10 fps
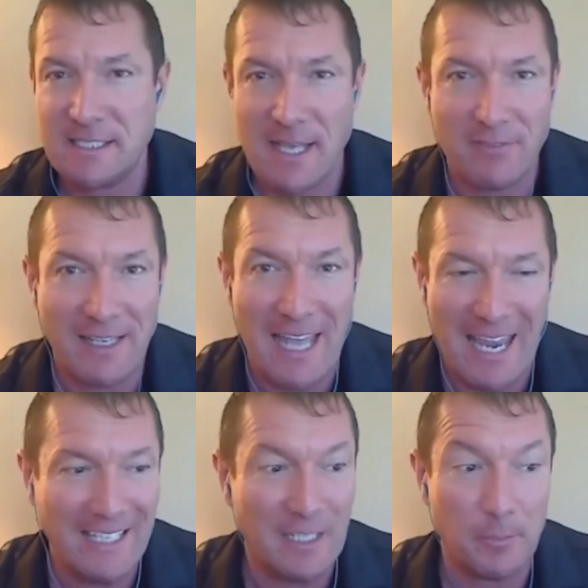
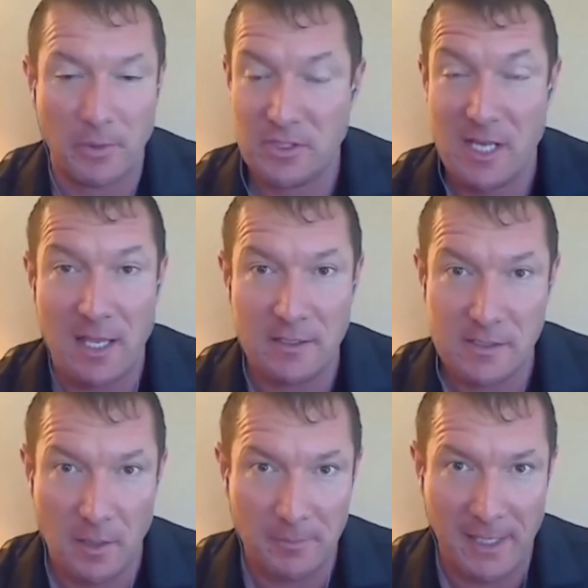70, 80% in
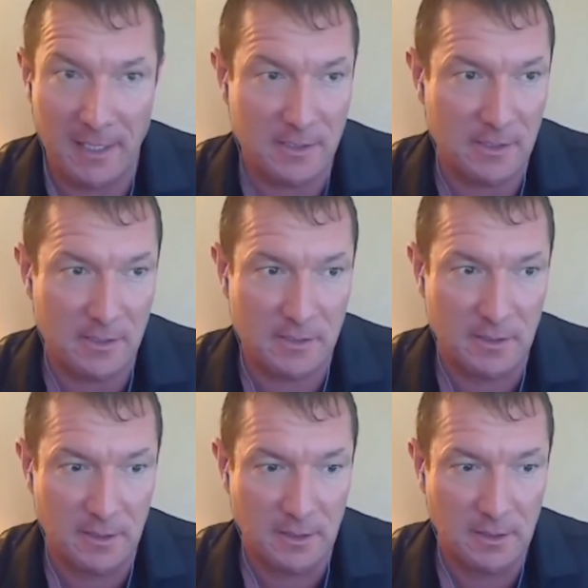some cases,